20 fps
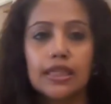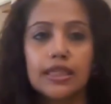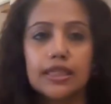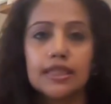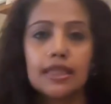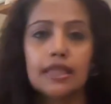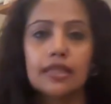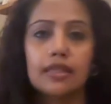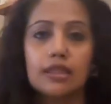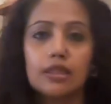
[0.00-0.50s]
any
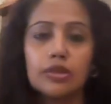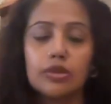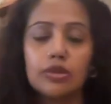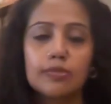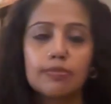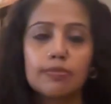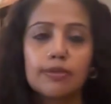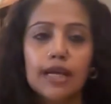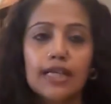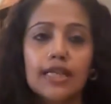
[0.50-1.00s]
single
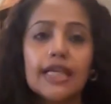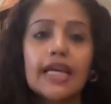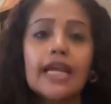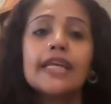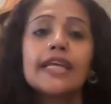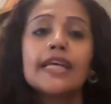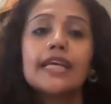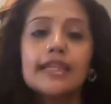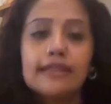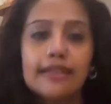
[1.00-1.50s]
use plastic,
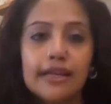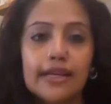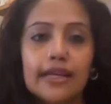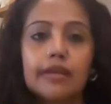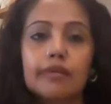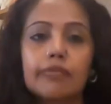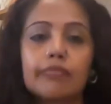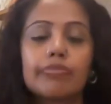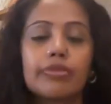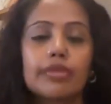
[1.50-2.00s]

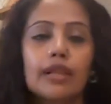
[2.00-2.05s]
anything.